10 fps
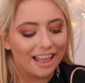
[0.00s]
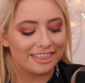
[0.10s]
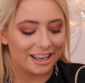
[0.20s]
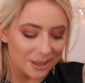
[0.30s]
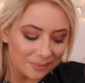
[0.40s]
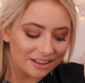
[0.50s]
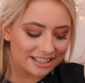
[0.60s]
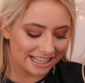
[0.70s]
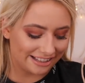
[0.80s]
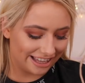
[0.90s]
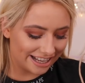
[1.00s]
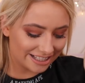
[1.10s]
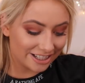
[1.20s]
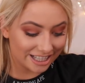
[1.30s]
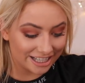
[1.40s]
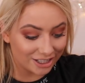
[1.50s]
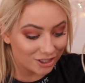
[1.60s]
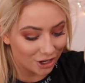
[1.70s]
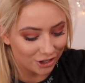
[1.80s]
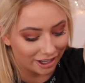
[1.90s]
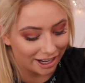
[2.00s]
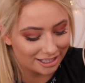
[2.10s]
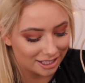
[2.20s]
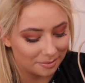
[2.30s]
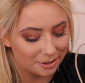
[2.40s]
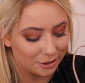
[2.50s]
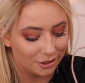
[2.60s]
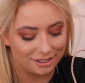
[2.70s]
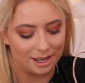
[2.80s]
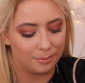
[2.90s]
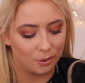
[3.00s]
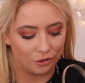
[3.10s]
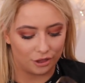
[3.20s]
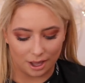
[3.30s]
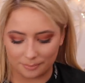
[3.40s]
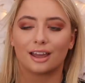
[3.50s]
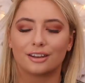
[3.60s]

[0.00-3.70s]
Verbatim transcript: then you would have seen these because I did show you guys them as soon as I bought them.